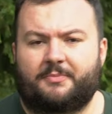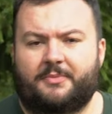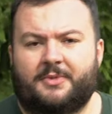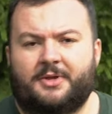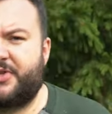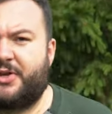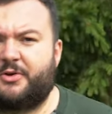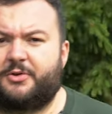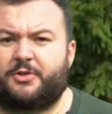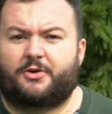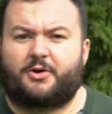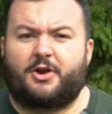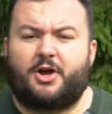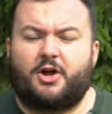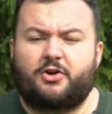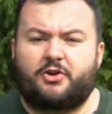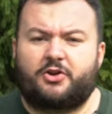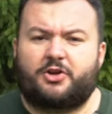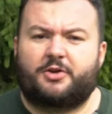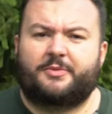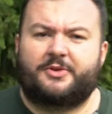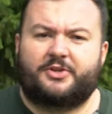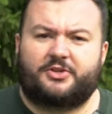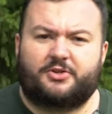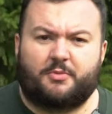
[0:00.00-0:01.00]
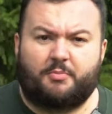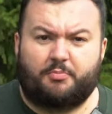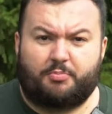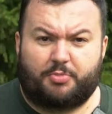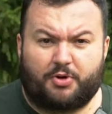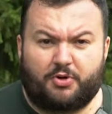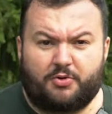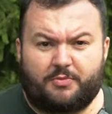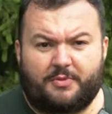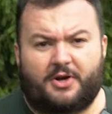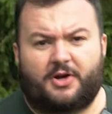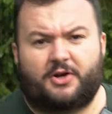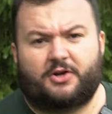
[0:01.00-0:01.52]
So there are going to be some
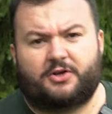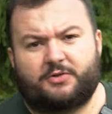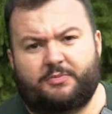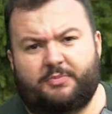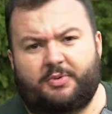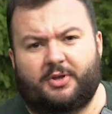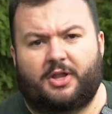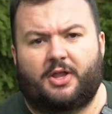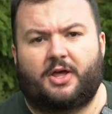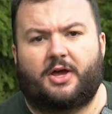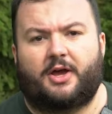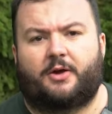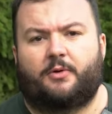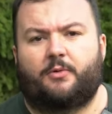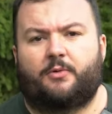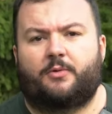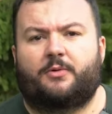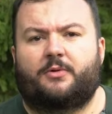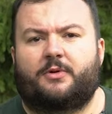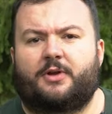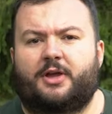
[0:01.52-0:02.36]
bookmarks below.